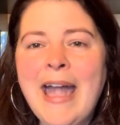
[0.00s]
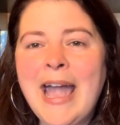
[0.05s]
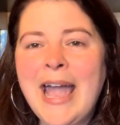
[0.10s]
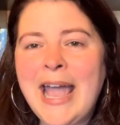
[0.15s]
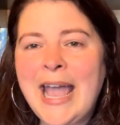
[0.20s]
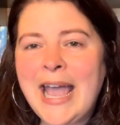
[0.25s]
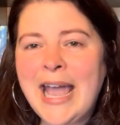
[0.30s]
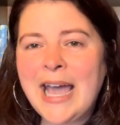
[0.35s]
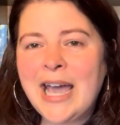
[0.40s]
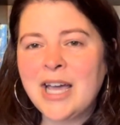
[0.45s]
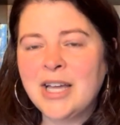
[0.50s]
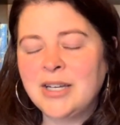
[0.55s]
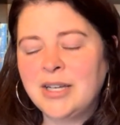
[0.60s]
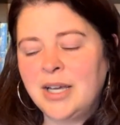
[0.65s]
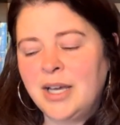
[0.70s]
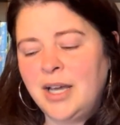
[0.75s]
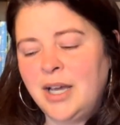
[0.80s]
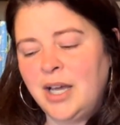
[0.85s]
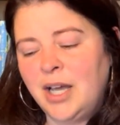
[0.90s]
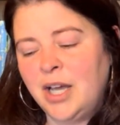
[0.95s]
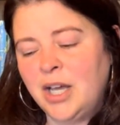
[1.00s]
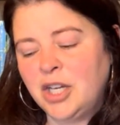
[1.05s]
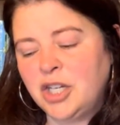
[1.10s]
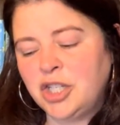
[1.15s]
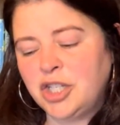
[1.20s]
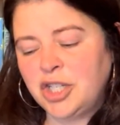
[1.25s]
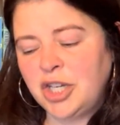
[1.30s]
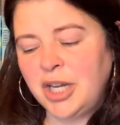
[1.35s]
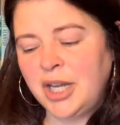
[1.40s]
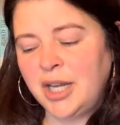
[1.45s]
And
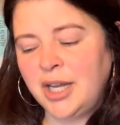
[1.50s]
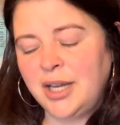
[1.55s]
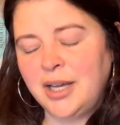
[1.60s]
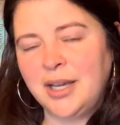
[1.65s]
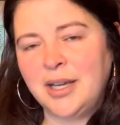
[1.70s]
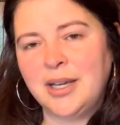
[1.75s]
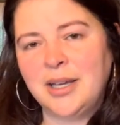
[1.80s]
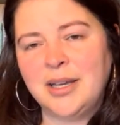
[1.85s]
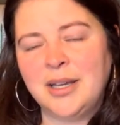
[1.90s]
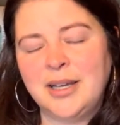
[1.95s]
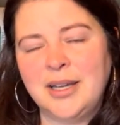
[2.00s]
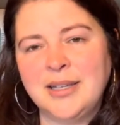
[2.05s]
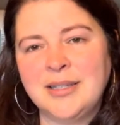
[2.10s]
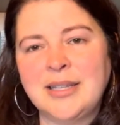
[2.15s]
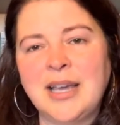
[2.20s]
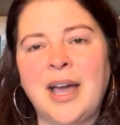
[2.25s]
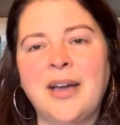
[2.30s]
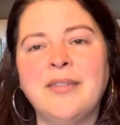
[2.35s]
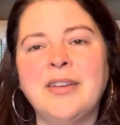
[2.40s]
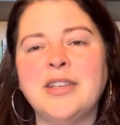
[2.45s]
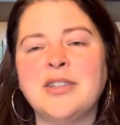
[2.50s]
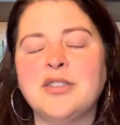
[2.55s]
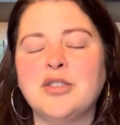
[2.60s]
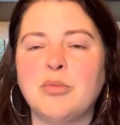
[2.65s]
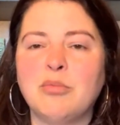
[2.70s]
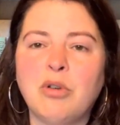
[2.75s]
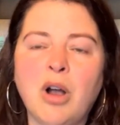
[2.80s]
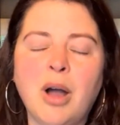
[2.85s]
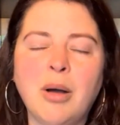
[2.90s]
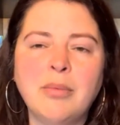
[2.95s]
she is having
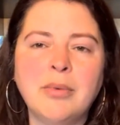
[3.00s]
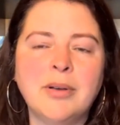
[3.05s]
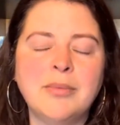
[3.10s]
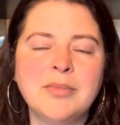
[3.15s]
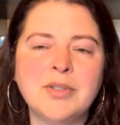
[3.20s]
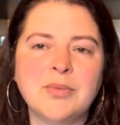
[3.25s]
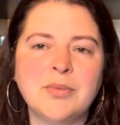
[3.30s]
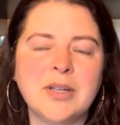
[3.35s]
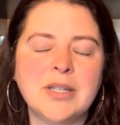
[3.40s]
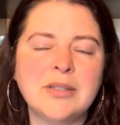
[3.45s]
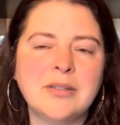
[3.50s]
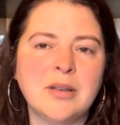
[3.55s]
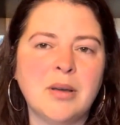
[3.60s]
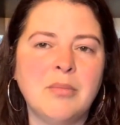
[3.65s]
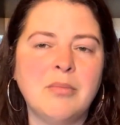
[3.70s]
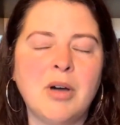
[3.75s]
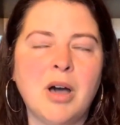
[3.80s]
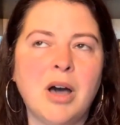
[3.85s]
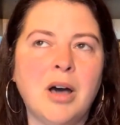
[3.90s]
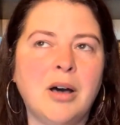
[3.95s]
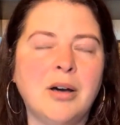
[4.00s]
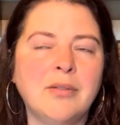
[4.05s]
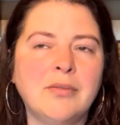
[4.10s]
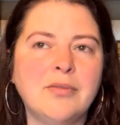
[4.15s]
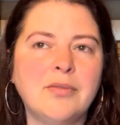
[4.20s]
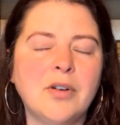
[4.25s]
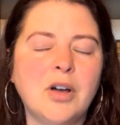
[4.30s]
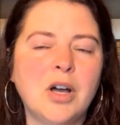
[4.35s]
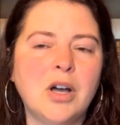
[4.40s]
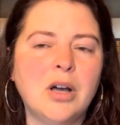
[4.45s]
some problems with some
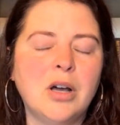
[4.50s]
of